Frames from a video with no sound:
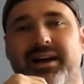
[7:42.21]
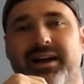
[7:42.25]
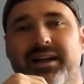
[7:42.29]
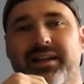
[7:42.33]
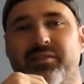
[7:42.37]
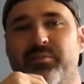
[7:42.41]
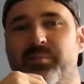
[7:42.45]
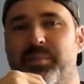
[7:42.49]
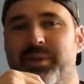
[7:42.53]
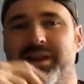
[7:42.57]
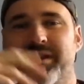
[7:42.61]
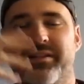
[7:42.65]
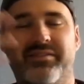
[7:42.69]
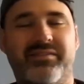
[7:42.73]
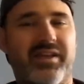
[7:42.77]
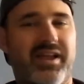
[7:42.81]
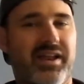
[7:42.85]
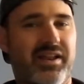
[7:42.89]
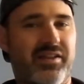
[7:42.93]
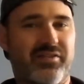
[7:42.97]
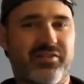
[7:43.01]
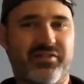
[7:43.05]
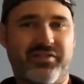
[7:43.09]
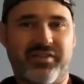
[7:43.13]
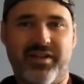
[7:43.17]
He's been in a
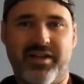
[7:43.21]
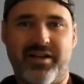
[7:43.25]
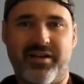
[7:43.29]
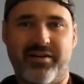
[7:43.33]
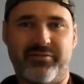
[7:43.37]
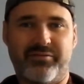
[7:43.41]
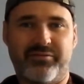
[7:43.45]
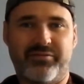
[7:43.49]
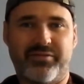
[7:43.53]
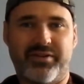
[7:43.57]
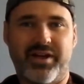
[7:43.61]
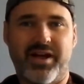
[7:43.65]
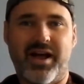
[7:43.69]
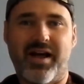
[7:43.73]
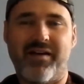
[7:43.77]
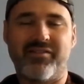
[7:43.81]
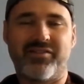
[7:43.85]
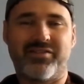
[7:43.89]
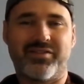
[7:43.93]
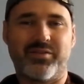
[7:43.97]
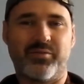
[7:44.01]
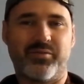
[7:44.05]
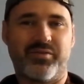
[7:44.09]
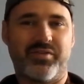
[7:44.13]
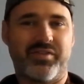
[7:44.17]
ton of stuff.
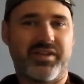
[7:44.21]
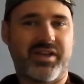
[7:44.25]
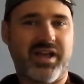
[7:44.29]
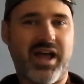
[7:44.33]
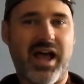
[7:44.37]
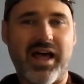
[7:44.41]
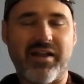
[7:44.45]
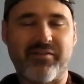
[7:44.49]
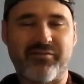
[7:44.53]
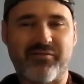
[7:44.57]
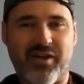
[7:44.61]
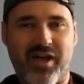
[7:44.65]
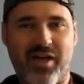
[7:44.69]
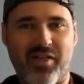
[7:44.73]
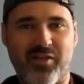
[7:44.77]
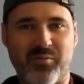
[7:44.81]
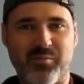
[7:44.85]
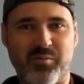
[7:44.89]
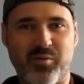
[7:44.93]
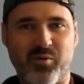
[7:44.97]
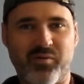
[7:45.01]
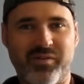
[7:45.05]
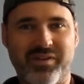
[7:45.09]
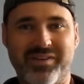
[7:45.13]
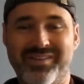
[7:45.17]
Obviously, he was in the Godfather
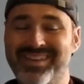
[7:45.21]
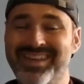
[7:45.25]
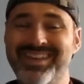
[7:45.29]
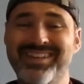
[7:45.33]
movies.